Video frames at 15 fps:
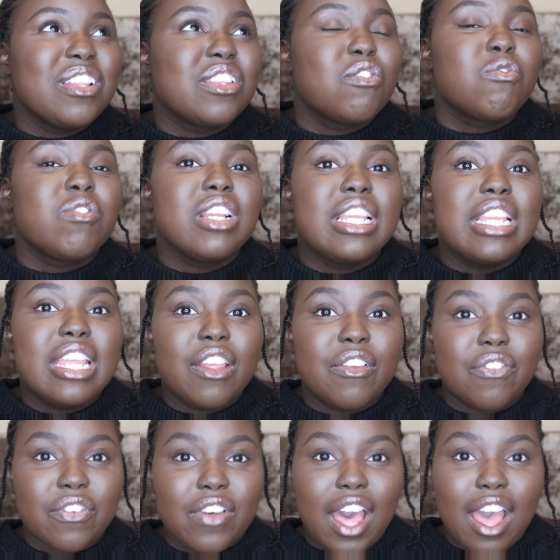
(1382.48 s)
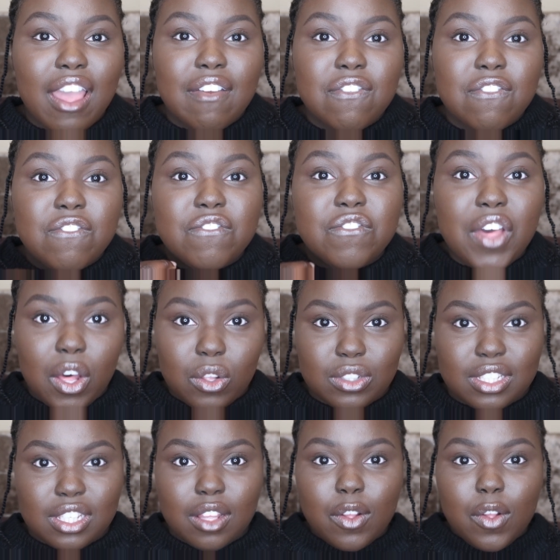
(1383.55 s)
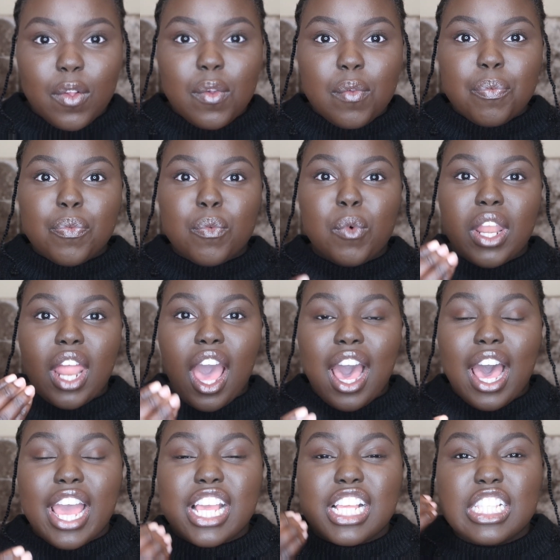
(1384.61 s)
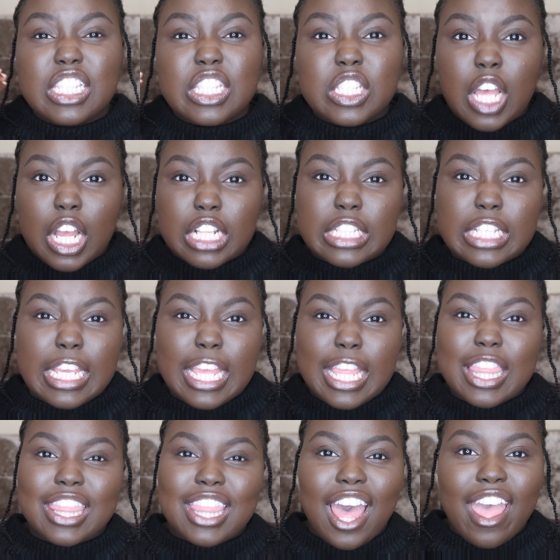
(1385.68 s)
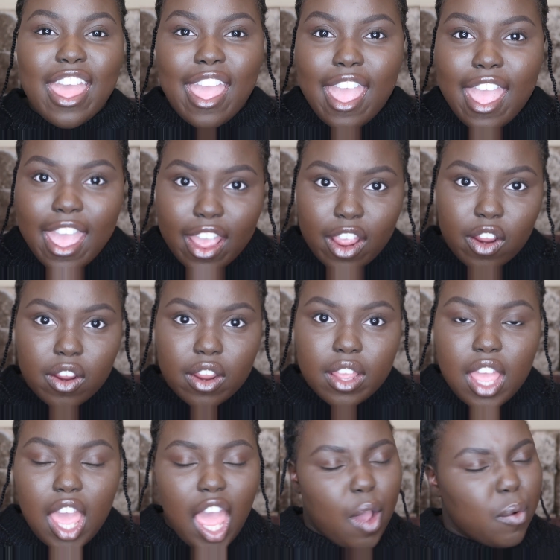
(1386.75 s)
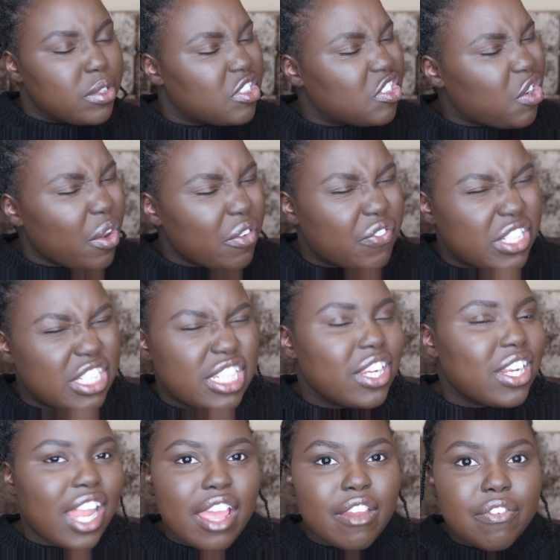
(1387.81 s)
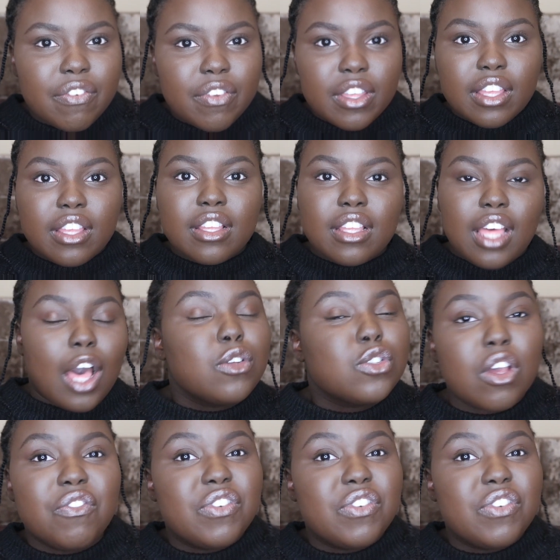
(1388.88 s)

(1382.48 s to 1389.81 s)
the relief I felt when I sucked in that air. I was going for dear life. I